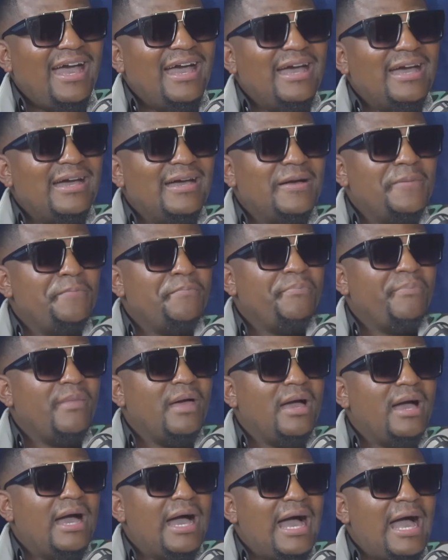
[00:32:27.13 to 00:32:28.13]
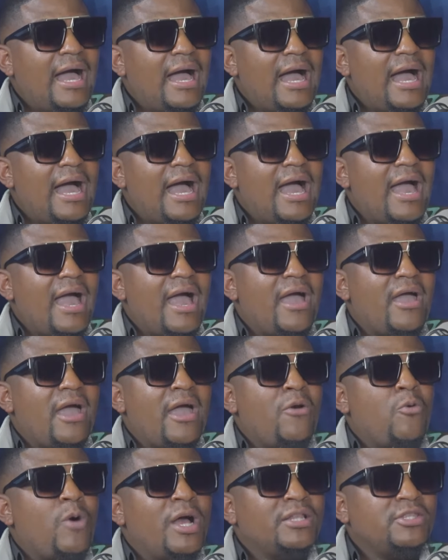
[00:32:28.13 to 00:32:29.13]

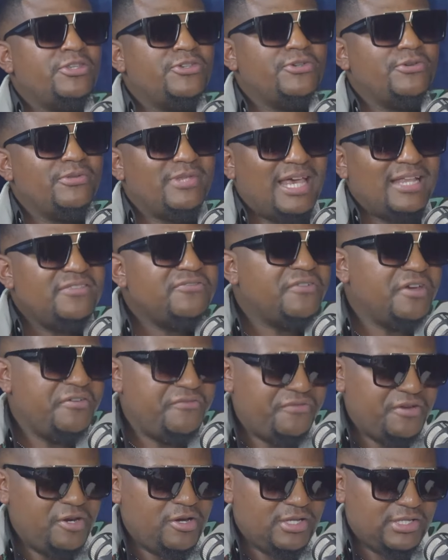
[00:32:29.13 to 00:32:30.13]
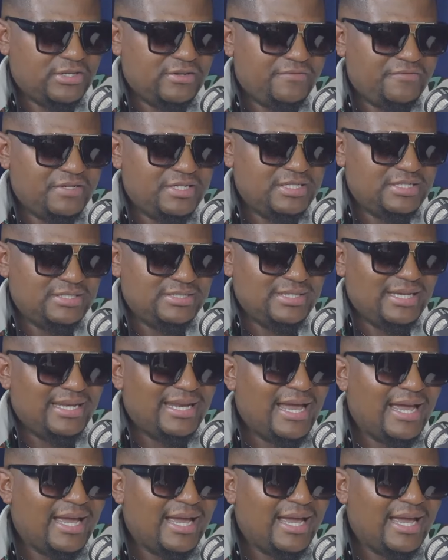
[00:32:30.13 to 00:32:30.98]
I want to. That's very philosophical, and I